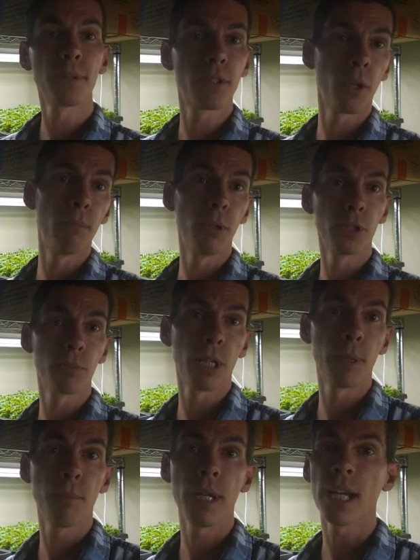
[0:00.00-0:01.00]
So Bull's
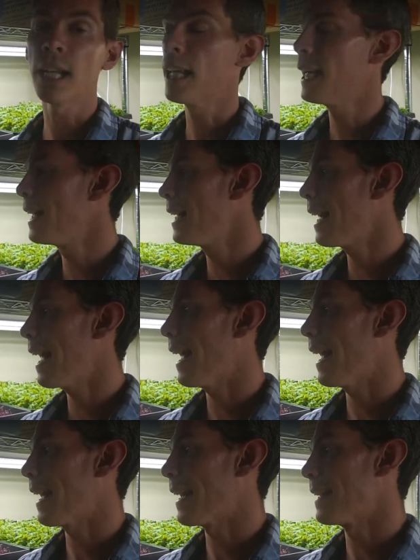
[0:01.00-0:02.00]
blood beet
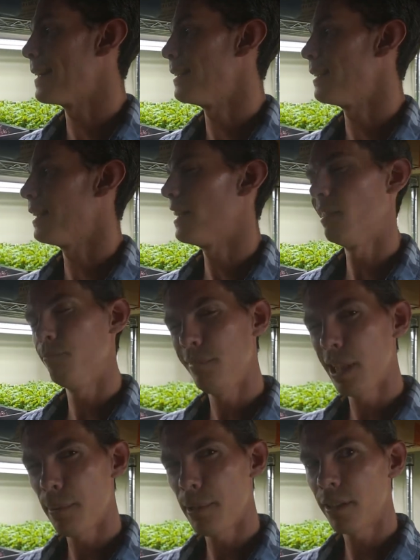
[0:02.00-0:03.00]
and
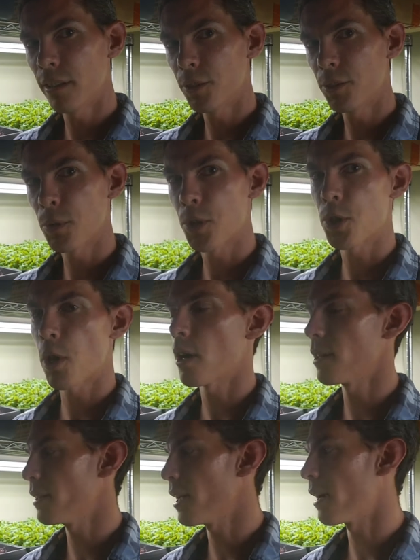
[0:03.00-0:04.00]
maybe a little Swiss
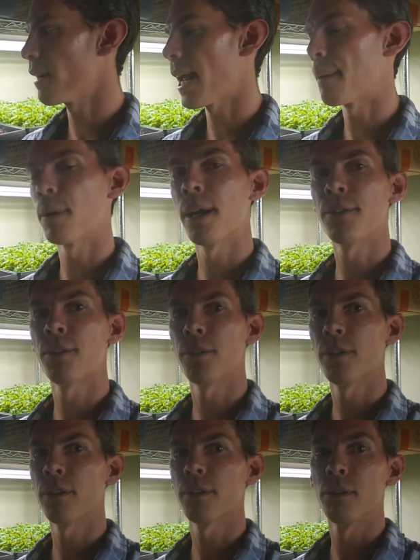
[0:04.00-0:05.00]
chard in there, and amaranth are
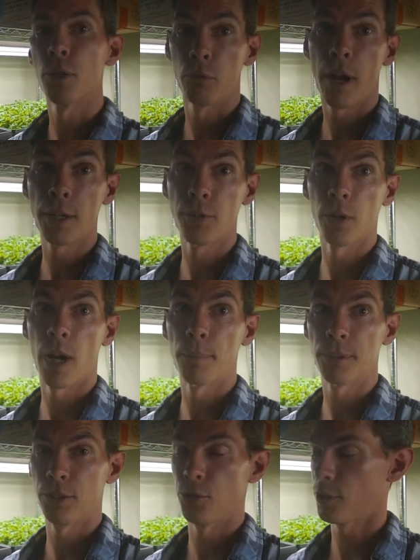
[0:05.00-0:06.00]
the red
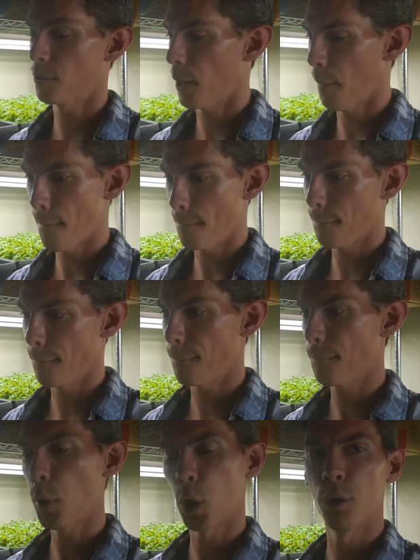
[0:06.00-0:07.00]
crops that just
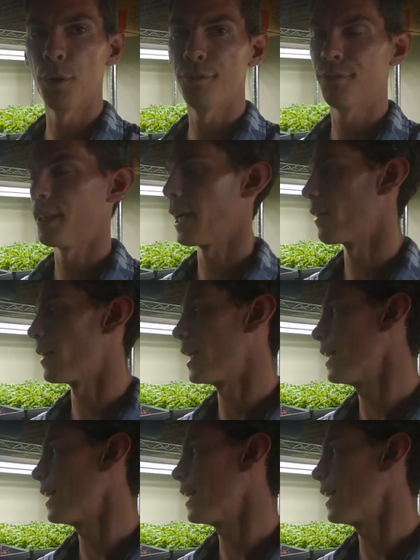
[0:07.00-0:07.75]
put a little flair in